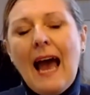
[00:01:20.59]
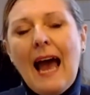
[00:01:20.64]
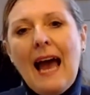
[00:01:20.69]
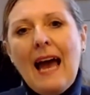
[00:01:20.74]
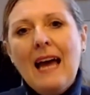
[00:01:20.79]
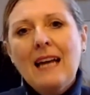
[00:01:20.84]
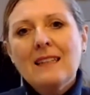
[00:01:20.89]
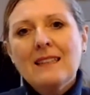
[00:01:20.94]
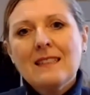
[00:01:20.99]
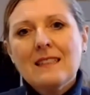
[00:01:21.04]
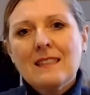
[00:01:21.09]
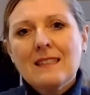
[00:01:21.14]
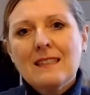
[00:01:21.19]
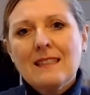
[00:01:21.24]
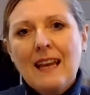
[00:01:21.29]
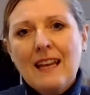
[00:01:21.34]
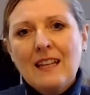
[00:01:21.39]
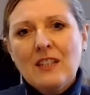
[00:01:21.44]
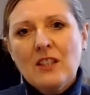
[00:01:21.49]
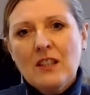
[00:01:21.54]
And
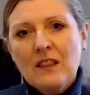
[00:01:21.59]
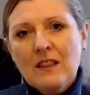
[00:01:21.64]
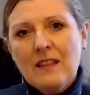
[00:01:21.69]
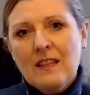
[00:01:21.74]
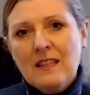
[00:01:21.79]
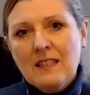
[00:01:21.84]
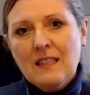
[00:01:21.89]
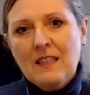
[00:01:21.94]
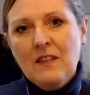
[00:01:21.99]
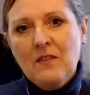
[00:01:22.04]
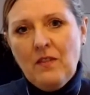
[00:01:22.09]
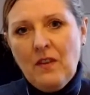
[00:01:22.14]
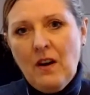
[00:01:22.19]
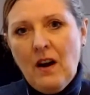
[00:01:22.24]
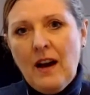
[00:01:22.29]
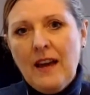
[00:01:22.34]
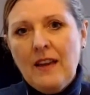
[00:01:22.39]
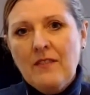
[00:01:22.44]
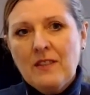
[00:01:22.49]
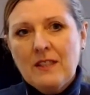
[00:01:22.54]
Section
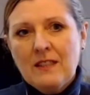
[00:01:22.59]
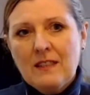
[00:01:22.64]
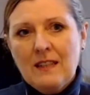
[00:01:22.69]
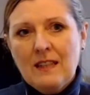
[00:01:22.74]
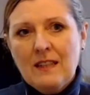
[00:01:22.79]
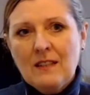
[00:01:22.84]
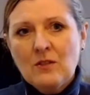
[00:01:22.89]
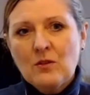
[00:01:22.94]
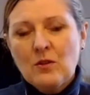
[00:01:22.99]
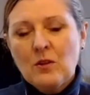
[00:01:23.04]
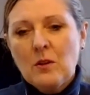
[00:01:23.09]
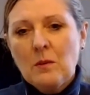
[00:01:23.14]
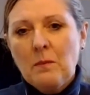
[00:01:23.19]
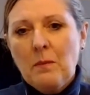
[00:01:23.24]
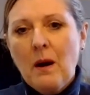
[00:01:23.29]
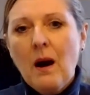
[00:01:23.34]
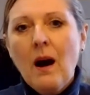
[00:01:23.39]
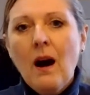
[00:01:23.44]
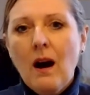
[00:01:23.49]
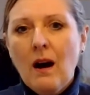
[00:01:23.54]
35 is an integral
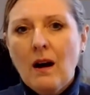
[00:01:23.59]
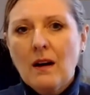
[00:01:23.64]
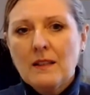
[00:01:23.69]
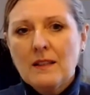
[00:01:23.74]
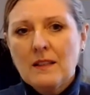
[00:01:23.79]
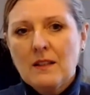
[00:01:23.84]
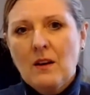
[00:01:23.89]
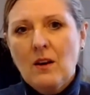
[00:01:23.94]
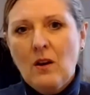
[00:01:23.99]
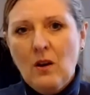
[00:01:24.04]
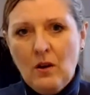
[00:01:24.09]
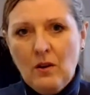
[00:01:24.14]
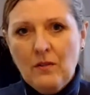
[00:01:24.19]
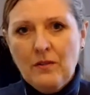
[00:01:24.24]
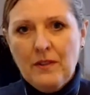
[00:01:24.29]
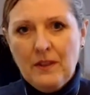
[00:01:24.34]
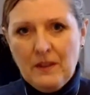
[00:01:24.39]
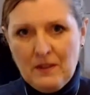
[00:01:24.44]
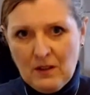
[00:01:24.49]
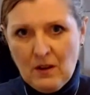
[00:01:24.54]
part
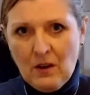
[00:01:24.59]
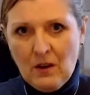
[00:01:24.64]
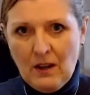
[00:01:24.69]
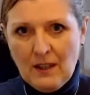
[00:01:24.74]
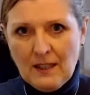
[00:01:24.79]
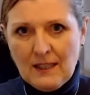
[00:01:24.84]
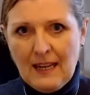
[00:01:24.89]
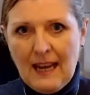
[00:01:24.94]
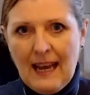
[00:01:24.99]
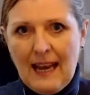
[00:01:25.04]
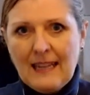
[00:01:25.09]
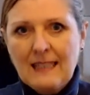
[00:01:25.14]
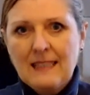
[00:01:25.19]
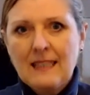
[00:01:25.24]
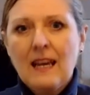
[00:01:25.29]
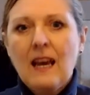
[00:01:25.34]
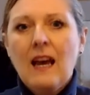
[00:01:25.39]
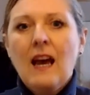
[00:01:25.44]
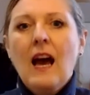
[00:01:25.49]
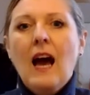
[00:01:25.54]
of the Scotland
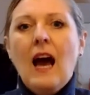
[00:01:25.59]
Act.